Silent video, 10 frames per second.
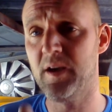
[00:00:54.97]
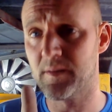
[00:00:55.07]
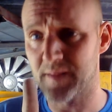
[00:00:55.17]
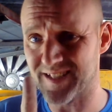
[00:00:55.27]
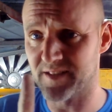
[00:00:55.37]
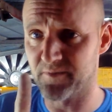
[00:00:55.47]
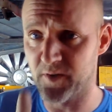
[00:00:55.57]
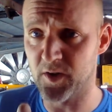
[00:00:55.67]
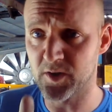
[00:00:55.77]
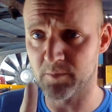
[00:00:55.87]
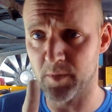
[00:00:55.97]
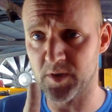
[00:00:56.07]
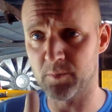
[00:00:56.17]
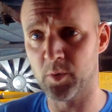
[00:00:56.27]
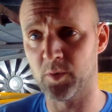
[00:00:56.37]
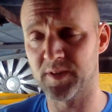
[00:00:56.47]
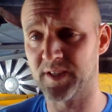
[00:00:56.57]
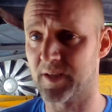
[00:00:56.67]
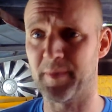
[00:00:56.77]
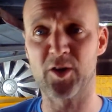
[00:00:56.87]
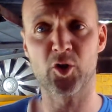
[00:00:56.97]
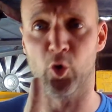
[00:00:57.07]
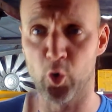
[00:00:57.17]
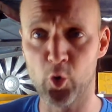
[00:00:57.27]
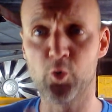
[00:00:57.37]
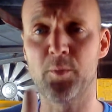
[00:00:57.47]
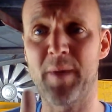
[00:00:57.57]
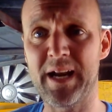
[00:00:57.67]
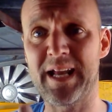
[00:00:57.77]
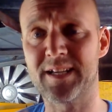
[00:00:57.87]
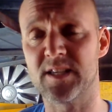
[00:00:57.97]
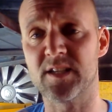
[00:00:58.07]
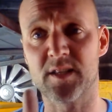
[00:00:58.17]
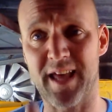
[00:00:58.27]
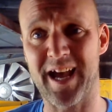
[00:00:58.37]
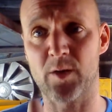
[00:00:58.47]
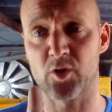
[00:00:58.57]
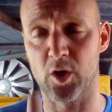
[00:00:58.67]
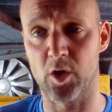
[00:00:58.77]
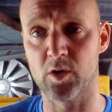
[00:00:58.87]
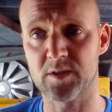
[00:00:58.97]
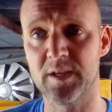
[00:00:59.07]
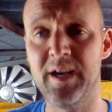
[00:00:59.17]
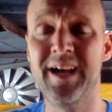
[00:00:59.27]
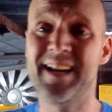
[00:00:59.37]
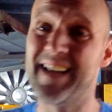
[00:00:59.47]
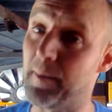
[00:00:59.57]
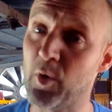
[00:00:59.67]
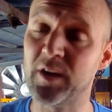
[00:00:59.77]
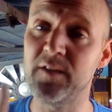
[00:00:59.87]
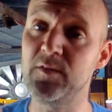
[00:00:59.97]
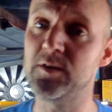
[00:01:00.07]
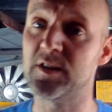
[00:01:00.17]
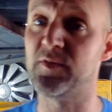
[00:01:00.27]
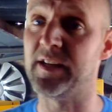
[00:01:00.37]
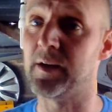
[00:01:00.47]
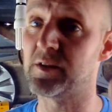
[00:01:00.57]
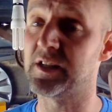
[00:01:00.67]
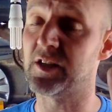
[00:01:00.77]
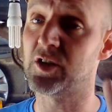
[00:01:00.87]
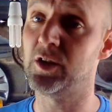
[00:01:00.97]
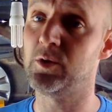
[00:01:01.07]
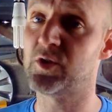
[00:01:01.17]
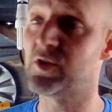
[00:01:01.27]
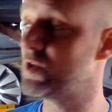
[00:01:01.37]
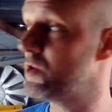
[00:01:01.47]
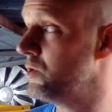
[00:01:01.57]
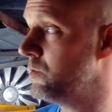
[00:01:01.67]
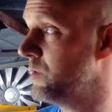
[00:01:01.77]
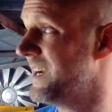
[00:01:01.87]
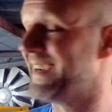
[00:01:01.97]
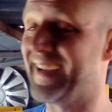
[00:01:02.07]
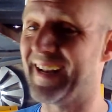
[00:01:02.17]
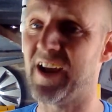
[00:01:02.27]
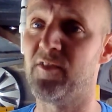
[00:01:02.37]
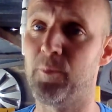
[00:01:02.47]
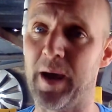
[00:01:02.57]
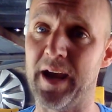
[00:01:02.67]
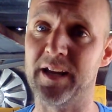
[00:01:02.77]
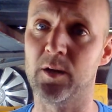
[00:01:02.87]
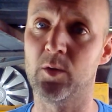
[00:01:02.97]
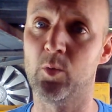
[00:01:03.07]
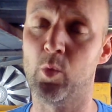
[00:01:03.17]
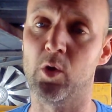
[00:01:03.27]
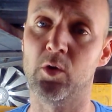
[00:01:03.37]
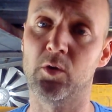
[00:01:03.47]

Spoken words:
that's the first and most important thing. So make sure all the main exits to the house are locked. Now, I'm not giving you this video as an excuse to get out of paying what